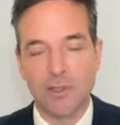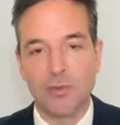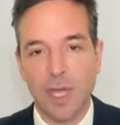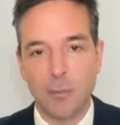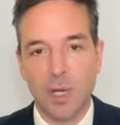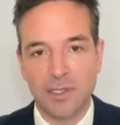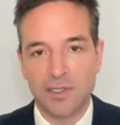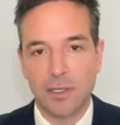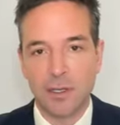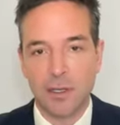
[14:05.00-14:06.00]
do that
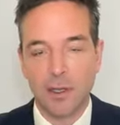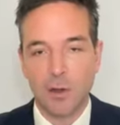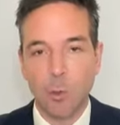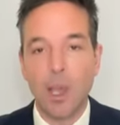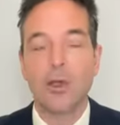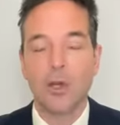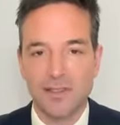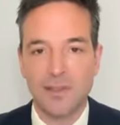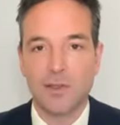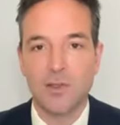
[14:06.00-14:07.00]
much. Where an
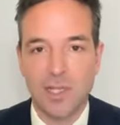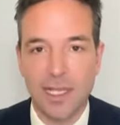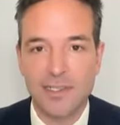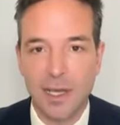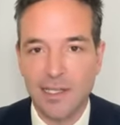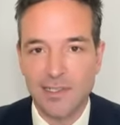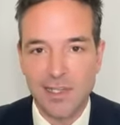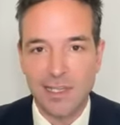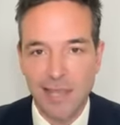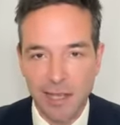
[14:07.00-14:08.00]
institution
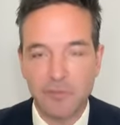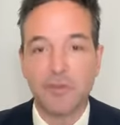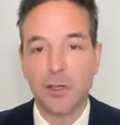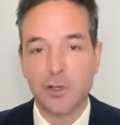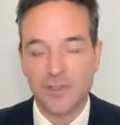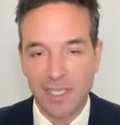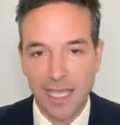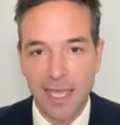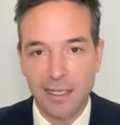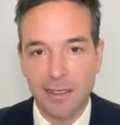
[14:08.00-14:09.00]
SIAC then figures
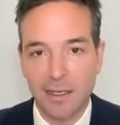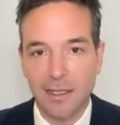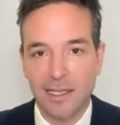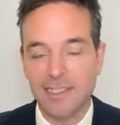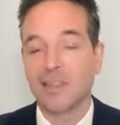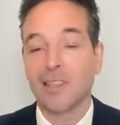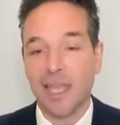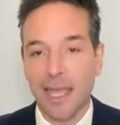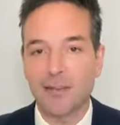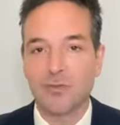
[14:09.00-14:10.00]
again is at
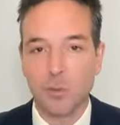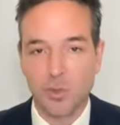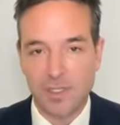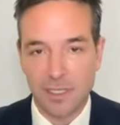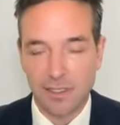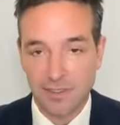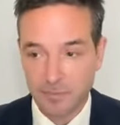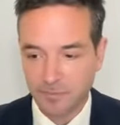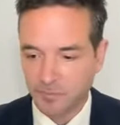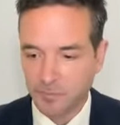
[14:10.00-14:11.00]
the end of the proceedings.
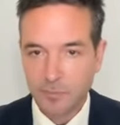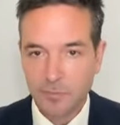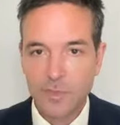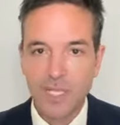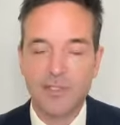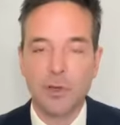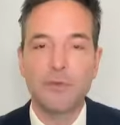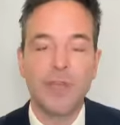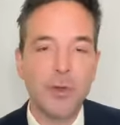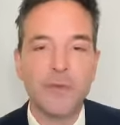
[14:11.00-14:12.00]
So
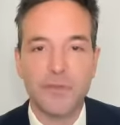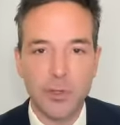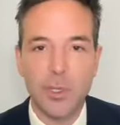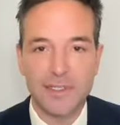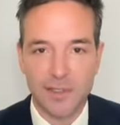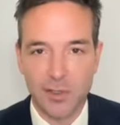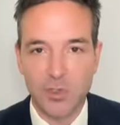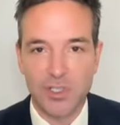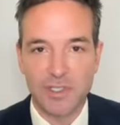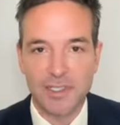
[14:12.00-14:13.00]
very few
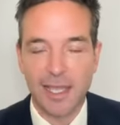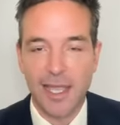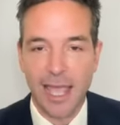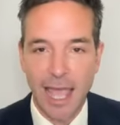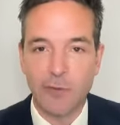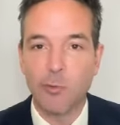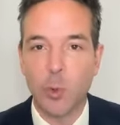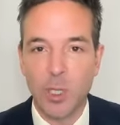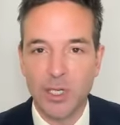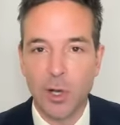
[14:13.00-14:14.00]
institutions have what
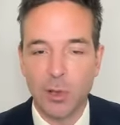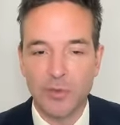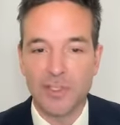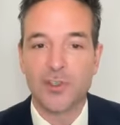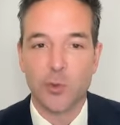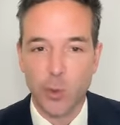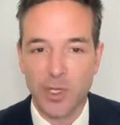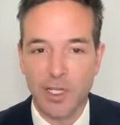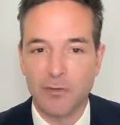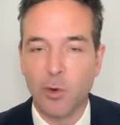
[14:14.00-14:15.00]
we call the
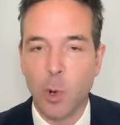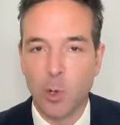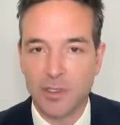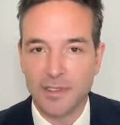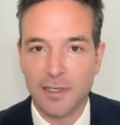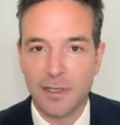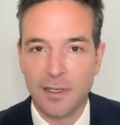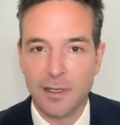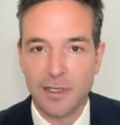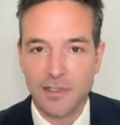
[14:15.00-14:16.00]
scrutiny of awards.
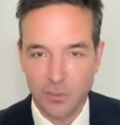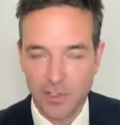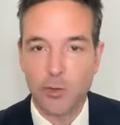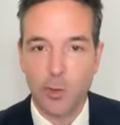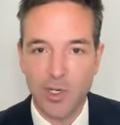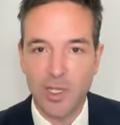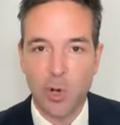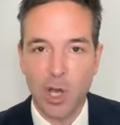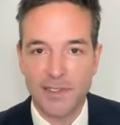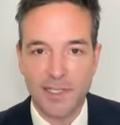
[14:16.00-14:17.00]
So the scrutiny
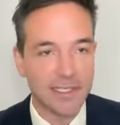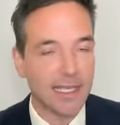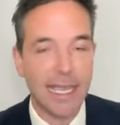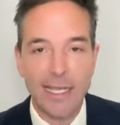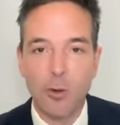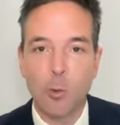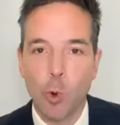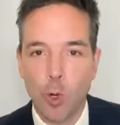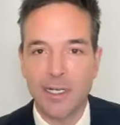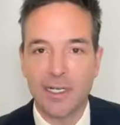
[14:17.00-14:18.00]
process, any
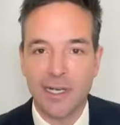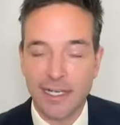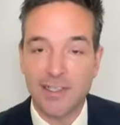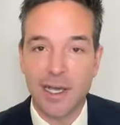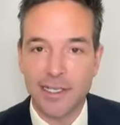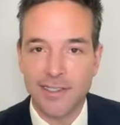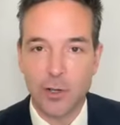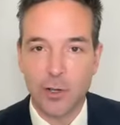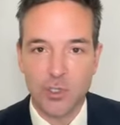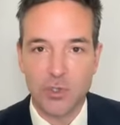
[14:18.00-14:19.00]
award in an SIAC
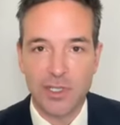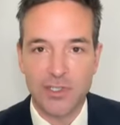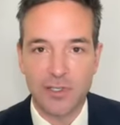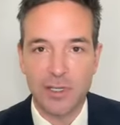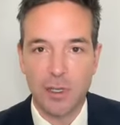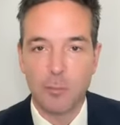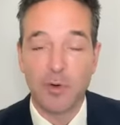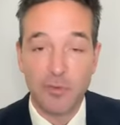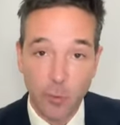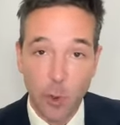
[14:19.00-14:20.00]
arbitration
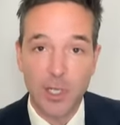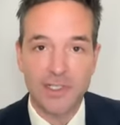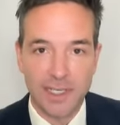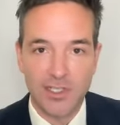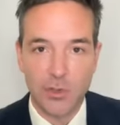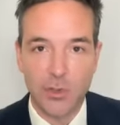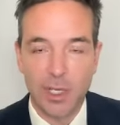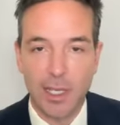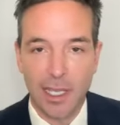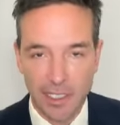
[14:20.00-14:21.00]
before it is issued
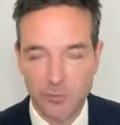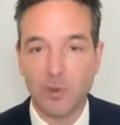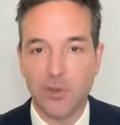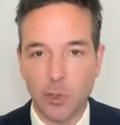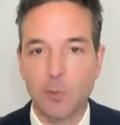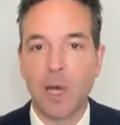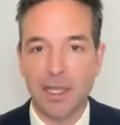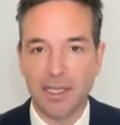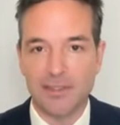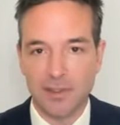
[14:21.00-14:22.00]
is reviewed by
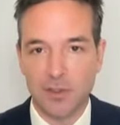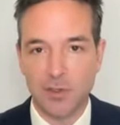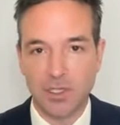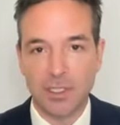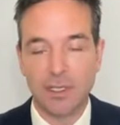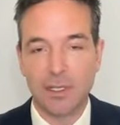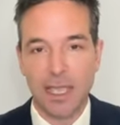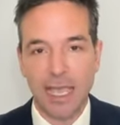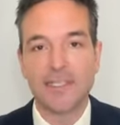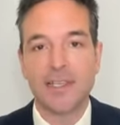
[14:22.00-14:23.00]
the institution.
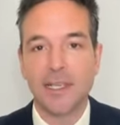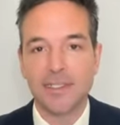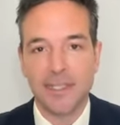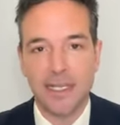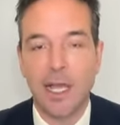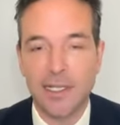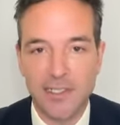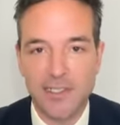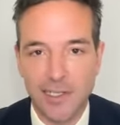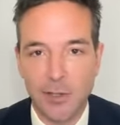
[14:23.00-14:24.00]
SIAC and
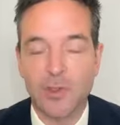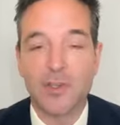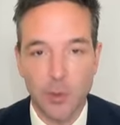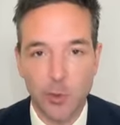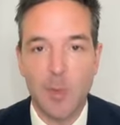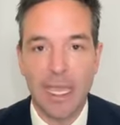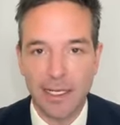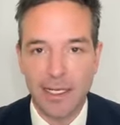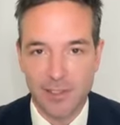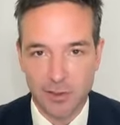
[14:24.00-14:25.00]
ICC are the 2 main
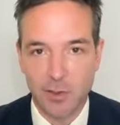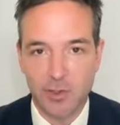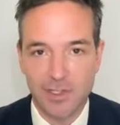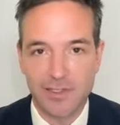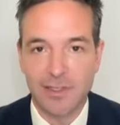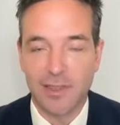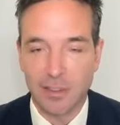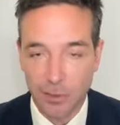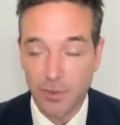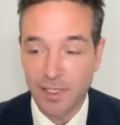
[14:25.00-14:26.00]
institutions
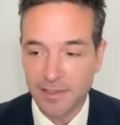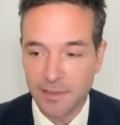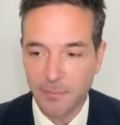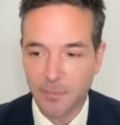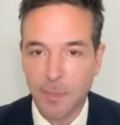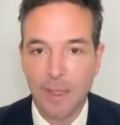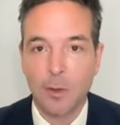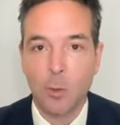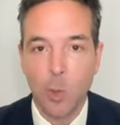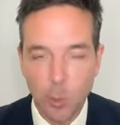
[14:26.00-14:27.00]
that do this.
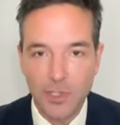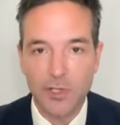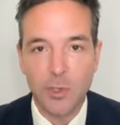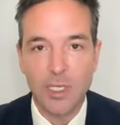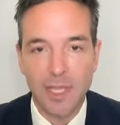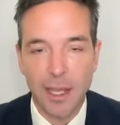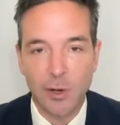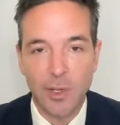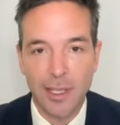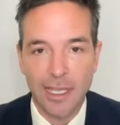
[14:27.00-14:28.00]
What we're doing
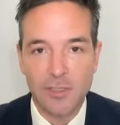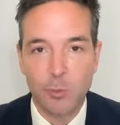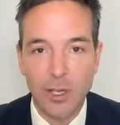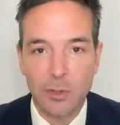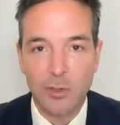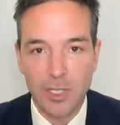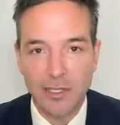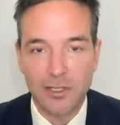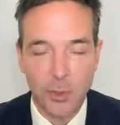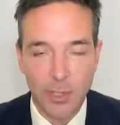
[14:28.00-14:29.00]
there is we are
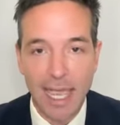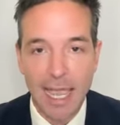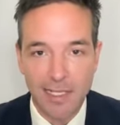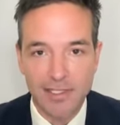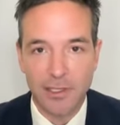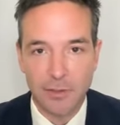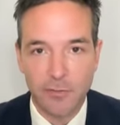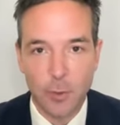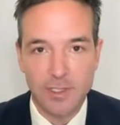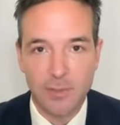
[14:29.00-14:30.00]
looking to enhance the
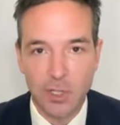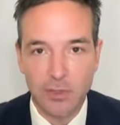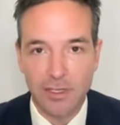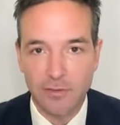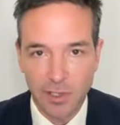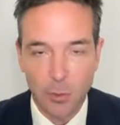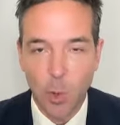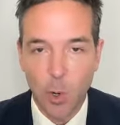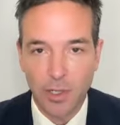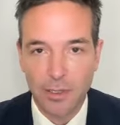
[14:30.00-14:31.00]
enforceability of the
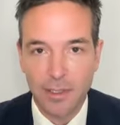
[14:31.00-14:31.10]
award.